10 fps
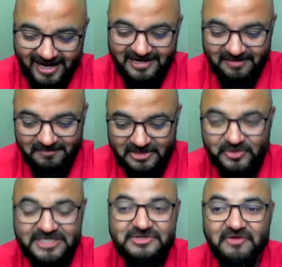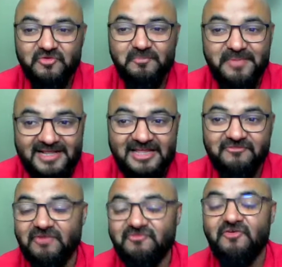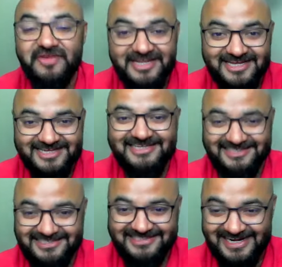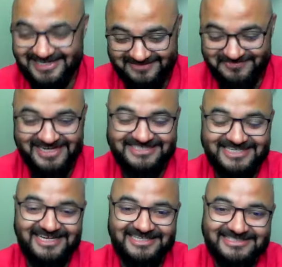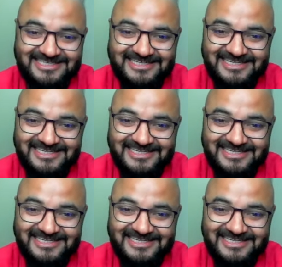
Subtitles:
And number two, you have to make them work for free. That is the biggest challenge.